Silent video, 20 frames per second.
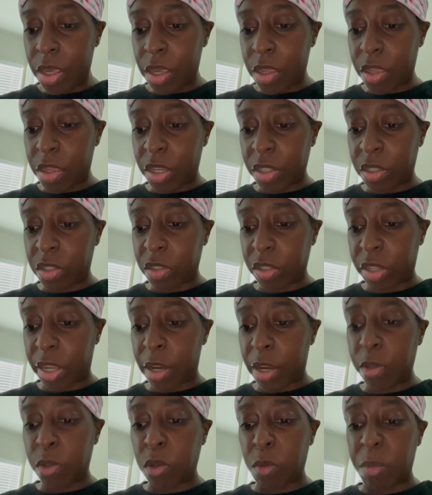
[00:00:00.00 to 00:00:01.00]
They
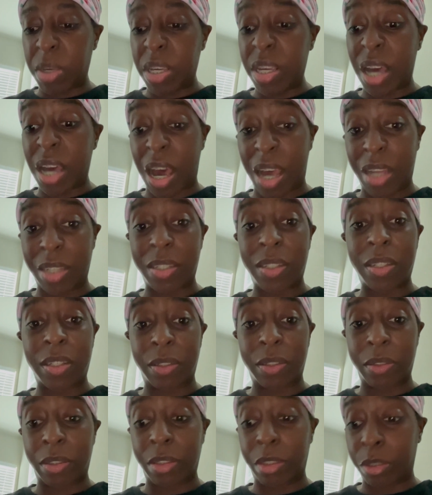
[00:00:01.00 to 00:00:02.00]
slander me
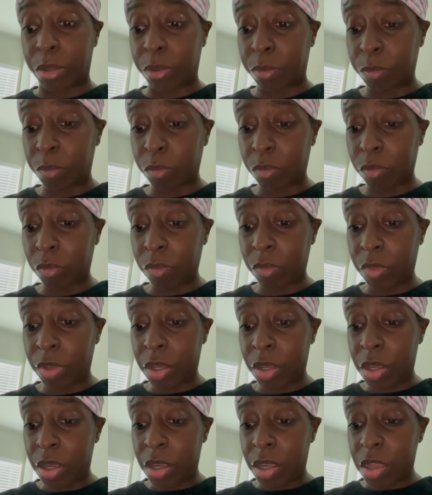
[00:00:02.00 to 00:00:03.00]
constantly.
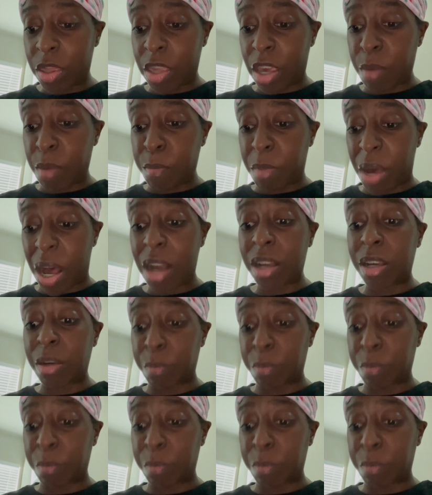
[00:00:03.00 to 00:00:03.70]
They mock